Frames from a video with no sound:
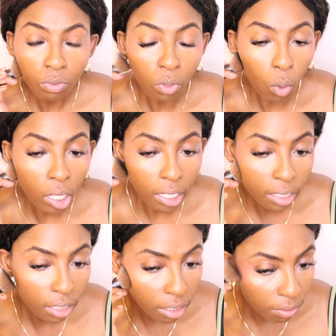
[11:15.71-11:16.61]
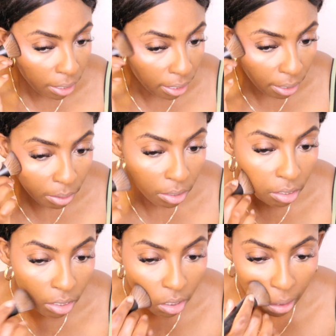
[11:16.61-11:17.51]
flawless right now
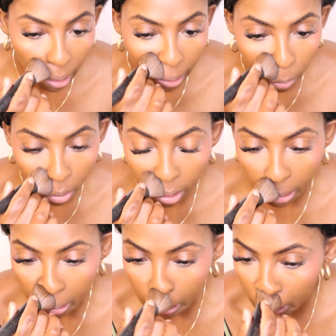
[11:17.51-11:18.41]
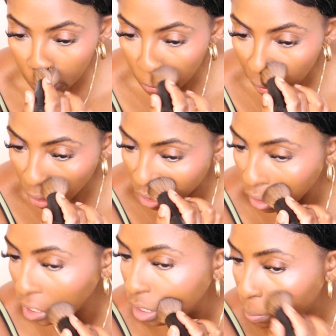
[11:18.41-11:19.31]
seriously like you can see a
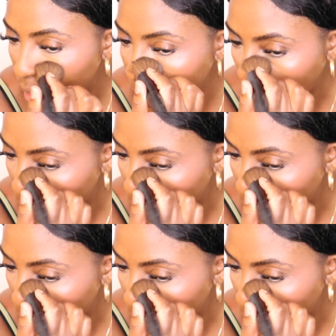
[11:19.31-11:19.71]
little bit of my